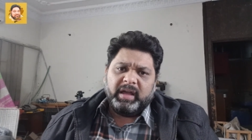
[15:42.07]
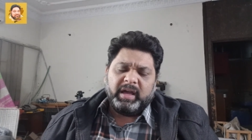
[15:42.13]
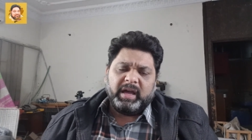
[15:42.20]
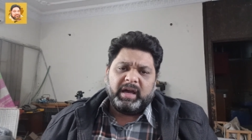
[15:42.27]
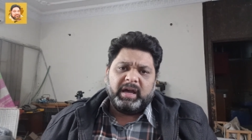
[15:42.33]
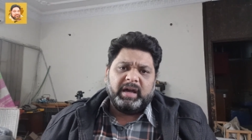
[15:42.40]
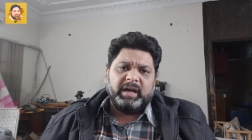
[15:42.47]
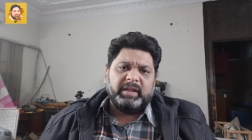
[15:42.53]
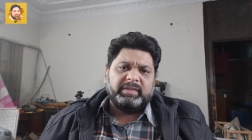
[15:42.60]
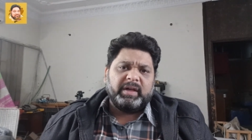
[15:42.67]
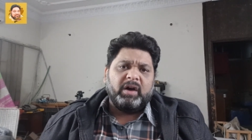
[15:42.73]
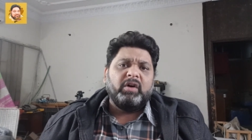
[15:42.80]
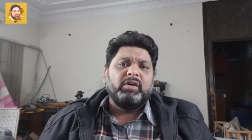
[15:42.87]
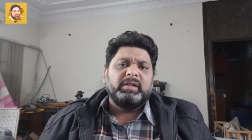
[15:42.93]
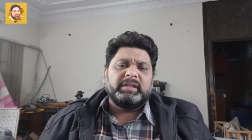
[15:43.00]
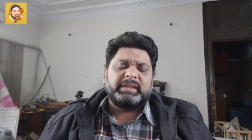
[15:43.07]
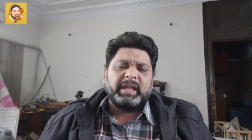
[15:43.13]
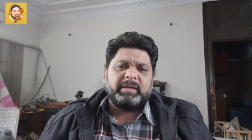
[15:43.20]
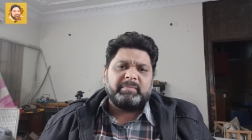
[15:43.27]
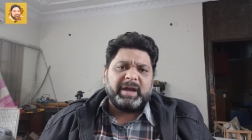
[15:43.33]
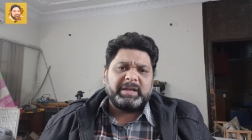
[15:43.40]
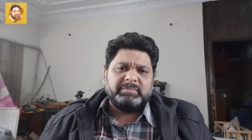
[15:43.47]
The whole
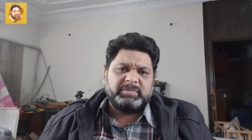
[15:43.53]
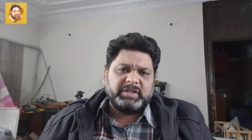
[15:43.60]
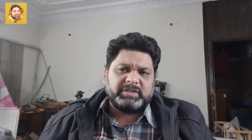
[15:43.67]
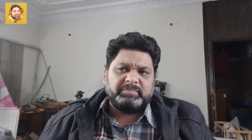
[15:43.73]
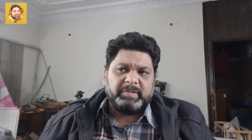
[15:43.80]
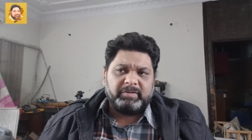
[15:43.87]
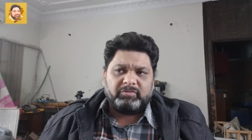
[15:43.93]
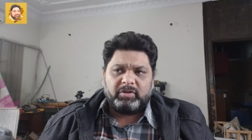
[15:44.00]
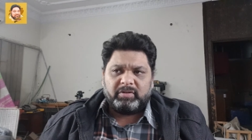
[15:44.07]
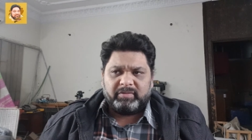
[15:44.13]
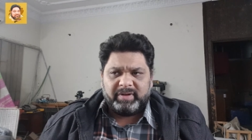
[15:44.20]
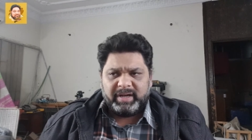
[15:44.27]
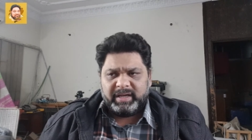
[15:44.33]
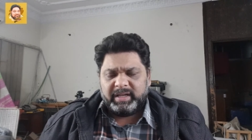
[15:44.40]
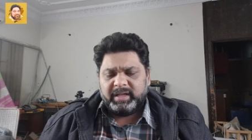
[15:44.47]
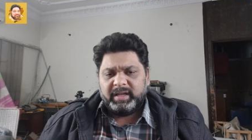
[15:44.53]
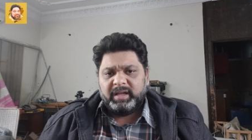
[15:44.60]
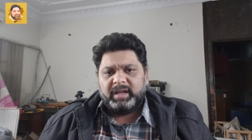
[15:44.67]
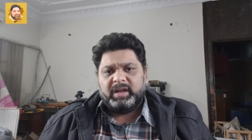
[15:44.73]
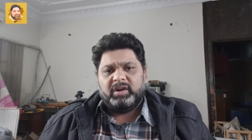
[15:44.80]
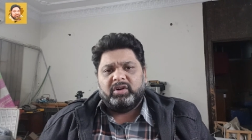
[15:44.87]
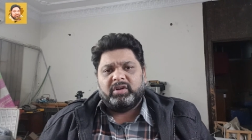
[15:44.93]
thing might just be wrong, really,
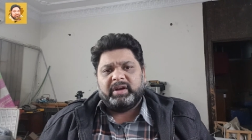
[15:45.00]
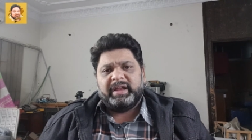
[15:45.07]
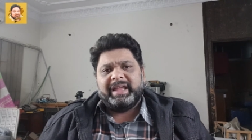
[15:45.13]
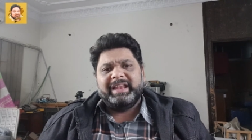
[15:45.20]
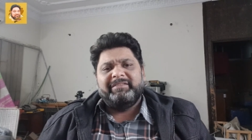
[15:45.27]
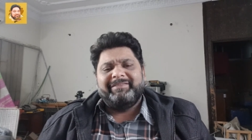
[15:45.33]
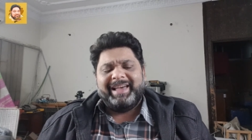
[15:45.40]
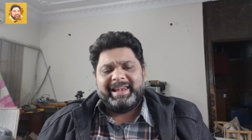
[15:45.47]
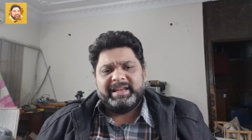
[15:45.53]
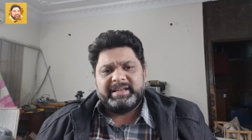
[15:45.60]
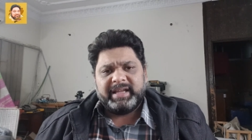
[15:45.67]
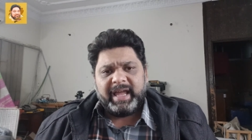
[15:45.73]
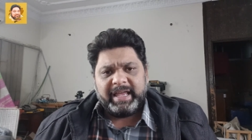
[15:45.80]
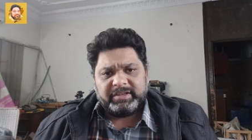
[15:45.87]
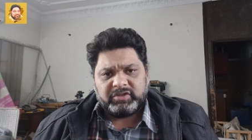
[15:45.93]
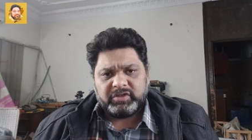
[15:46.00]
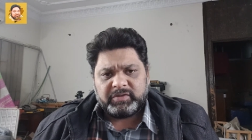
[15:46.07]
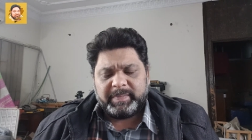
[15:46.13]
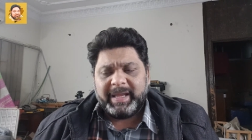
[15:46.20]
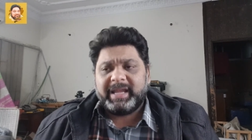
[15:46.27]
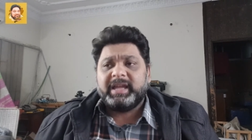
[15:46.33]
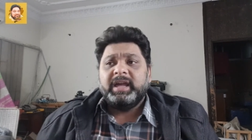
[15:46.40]
or invalid, as to
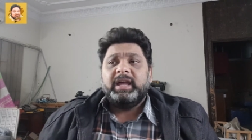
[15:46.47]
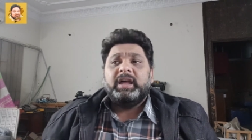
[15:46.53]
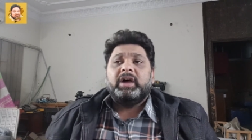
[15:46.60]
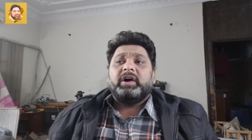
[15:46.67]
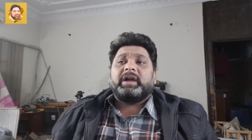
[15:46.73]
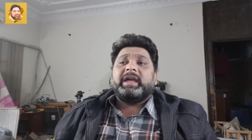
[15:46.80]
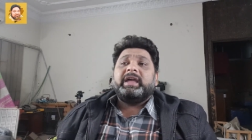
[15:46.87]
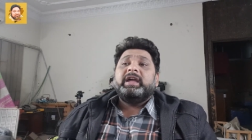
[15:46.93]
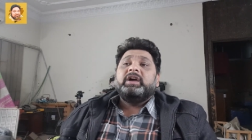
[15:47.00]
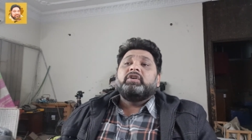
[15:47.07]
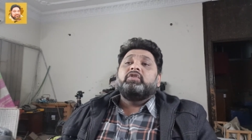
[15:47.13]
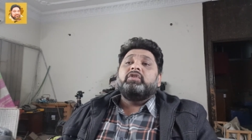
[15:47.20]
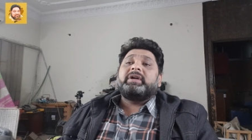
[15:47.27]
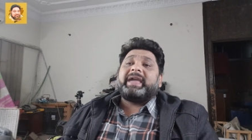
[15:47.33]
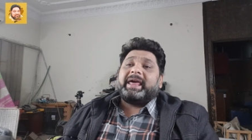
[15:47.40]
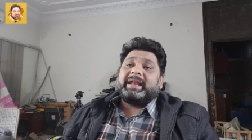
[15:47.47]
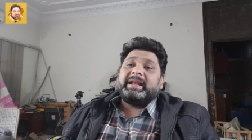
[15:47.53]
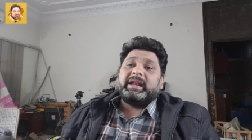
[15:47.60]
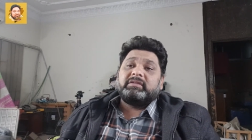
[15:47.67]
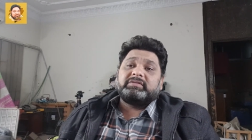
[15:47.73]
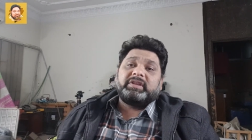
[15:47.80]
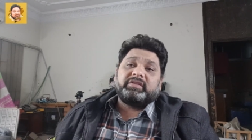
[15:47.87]
speak. Okay, who carried
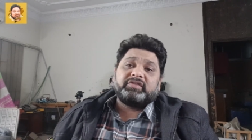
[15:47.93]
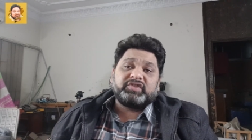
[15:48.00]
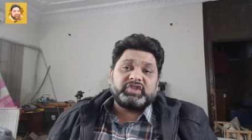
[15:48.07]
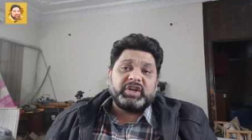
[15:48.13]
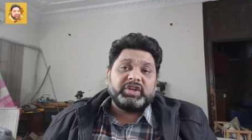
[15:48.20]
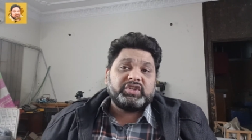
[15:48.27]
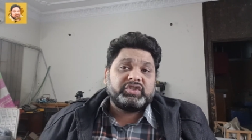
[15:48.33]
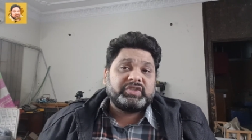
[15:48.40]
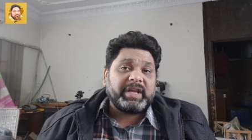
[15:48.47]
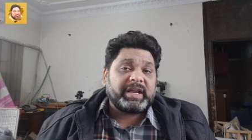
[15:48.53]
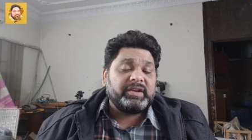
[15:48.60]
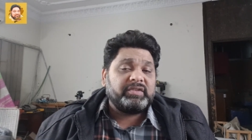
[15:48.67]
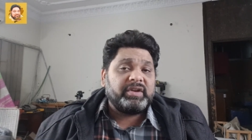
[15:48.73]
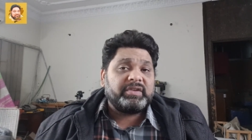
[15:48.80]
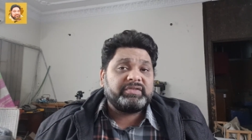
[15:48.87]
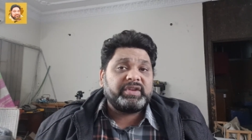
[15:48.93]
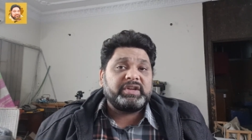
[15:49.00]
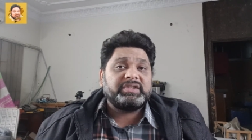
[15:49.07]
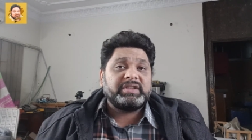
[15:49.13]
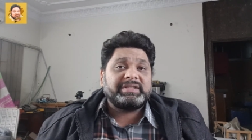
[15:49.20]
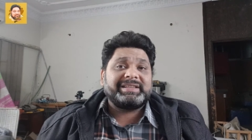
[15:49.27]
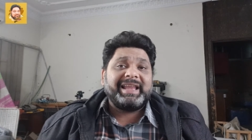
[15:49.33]
out the research? Secondary
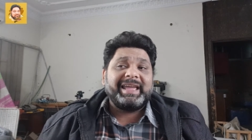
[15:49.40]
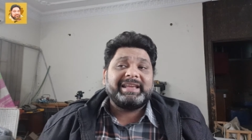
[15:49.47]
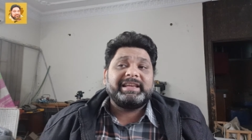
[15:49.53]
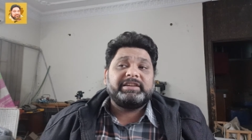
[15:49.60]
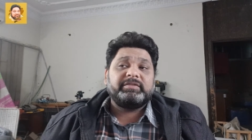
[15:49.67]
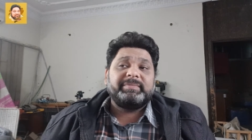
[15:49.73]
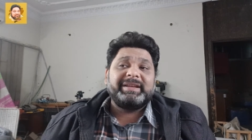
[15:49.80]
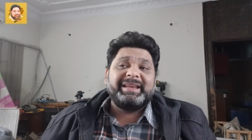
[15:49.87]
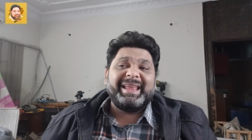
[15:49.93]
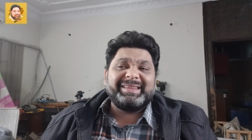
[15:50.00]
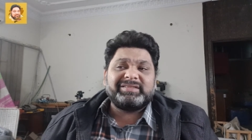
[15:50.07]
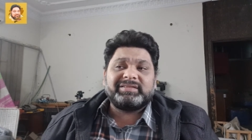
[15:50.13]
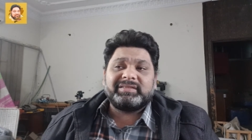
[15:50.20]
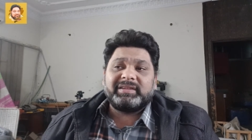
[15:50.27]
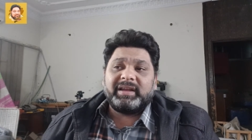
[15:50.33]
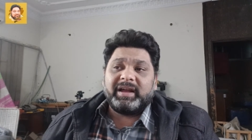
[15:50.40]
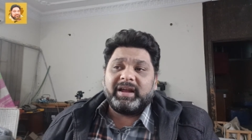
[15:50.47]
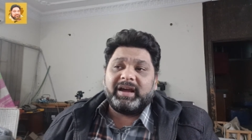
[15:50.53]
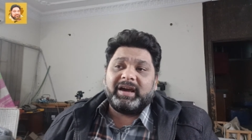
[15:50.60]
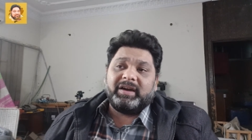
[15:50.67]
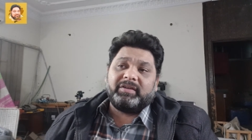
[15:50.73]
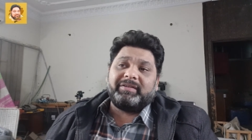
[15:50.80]
research is likely to be less
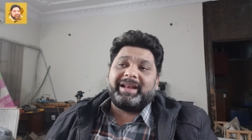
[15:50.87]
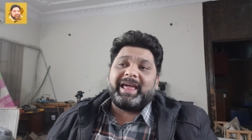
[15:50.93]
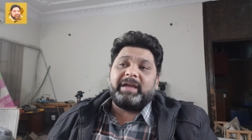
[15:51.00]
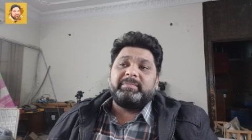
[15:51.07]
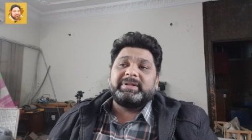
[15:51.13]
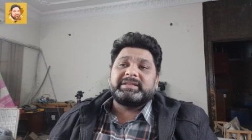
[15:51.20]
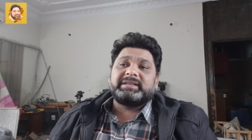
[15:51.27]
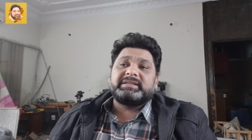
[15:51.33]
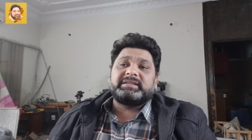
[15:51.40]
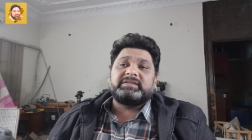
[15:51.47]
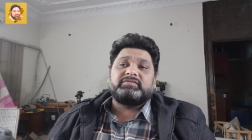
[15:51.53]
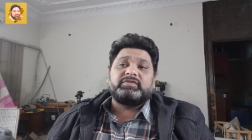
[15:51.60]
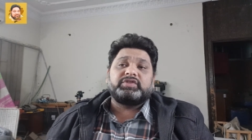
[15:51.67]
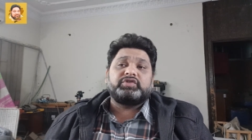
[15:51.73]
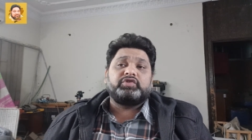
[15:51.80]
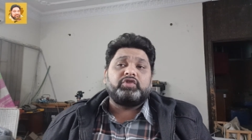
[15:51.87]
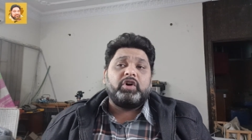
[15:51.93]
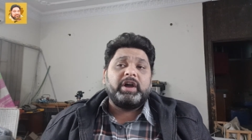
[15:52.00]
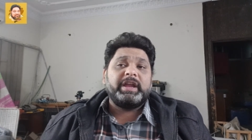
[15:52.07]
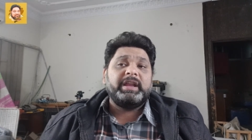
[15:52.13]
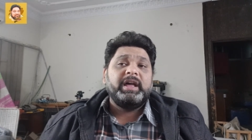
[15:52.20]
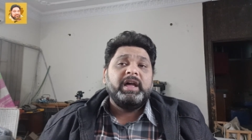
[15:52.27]
reliable, since it was drawn